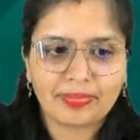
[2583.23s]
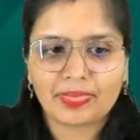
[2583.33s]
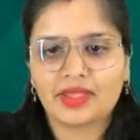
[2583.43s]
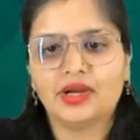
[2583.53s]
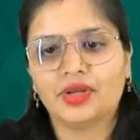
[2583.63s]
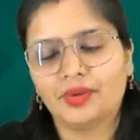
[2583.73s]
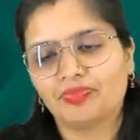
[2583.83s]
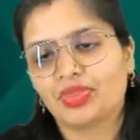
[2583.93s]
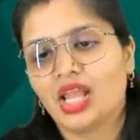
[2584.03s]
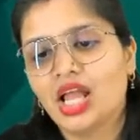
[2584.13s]
Okay.
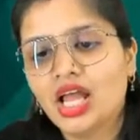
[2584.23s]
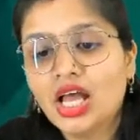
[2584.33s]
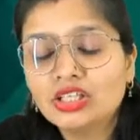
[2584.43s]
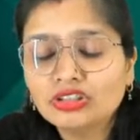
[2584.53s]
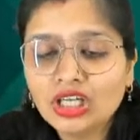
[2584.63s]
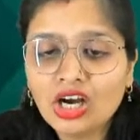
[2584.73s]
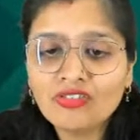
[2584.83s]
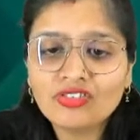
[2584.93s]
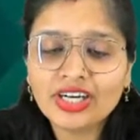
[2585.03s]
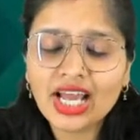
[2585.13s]
So now
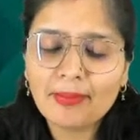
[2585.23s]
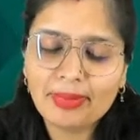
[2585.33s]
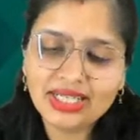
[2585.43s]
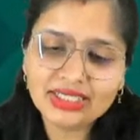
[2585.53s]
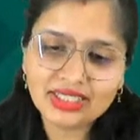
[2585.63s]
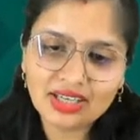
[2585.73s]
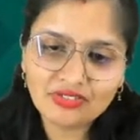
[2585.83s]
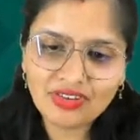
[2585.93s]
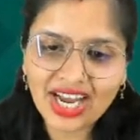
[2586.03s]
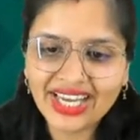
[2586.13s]
what happens,
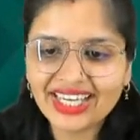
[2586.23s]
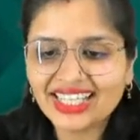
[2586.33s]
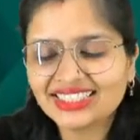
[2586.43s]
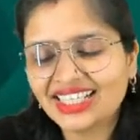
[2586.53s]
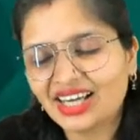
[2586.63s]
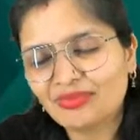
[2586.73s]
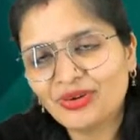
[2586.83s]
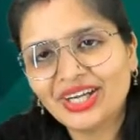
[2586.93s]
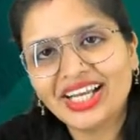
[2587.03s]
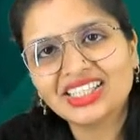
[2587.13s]
phi index and W
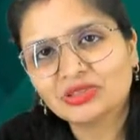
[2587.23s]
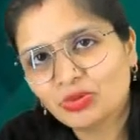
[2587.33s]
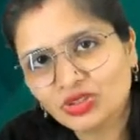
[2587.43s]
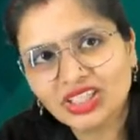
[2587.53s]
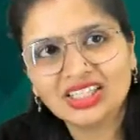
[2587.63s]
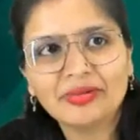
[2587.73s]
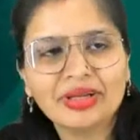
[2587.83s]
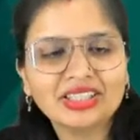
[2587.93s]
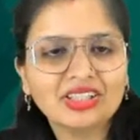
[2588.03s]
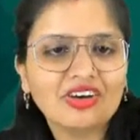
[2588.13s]
index both are the
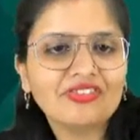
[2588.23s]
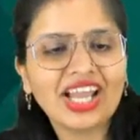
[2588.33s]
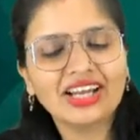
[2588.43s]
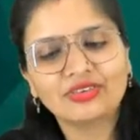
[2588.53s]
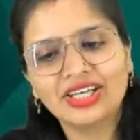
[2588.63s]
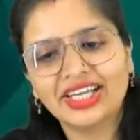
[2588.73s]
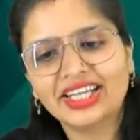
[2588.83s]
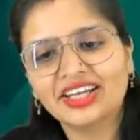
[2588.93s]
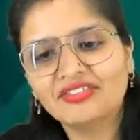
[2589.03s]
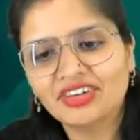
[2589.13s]
method of calculating
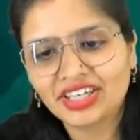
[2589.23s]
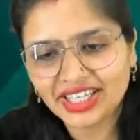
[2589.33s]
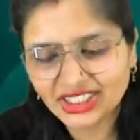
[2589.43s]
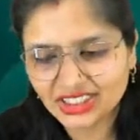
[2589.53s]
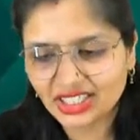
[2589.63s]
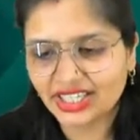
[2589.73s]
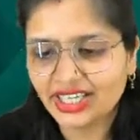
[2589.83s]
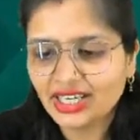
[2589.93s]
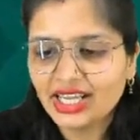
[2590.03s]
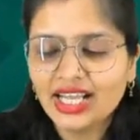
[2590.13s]
infiltration rate.
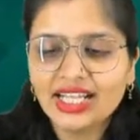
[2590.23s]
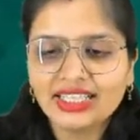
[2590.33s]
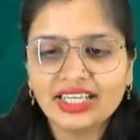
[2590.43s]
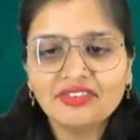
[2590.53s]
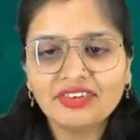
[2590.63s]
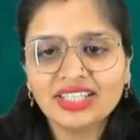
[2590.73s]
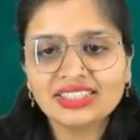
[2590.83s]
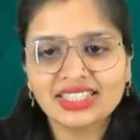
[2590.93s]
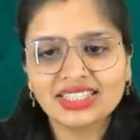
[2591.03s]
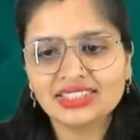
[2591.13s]
The difference
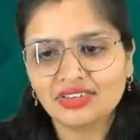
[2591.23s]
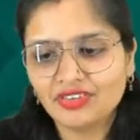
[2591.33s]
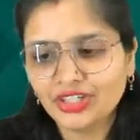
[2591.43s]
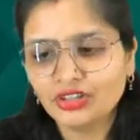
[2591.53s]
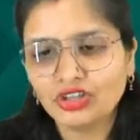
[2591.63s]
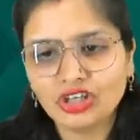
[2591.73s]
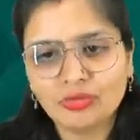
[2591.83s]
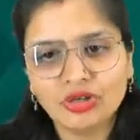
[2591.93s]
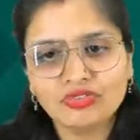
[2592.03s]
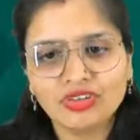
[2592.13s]
is, when you talk
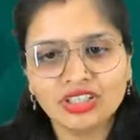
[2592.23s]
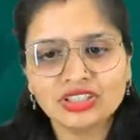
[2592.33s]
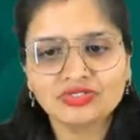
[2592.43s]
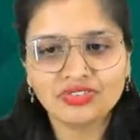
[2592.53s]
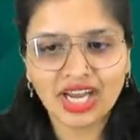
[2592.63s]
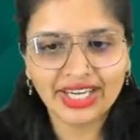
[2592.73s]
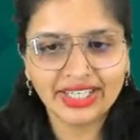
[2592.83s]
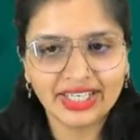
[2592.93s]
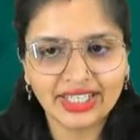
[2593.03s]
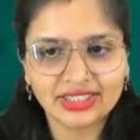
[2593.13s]
about first phi
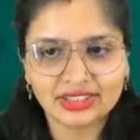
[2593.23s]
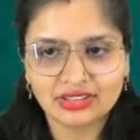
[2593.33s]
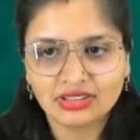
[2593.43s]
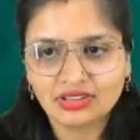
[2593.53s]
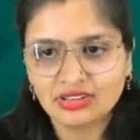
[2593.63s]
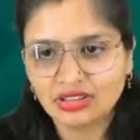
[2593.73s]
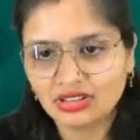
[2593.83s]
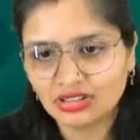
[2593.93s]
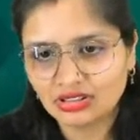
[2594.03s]
index, let